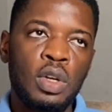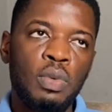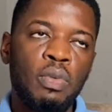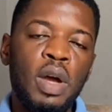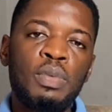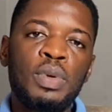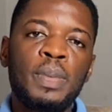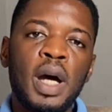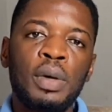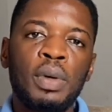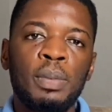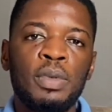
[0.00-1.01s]
Where we buy
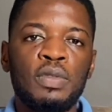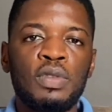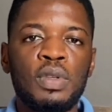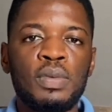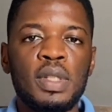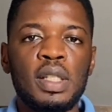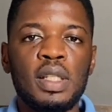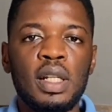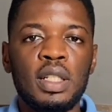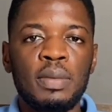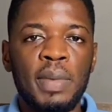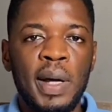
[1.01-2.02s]
our preforms, they sell
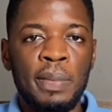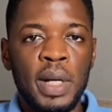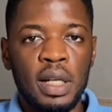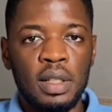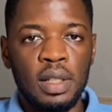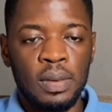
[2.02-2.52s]
it per bag.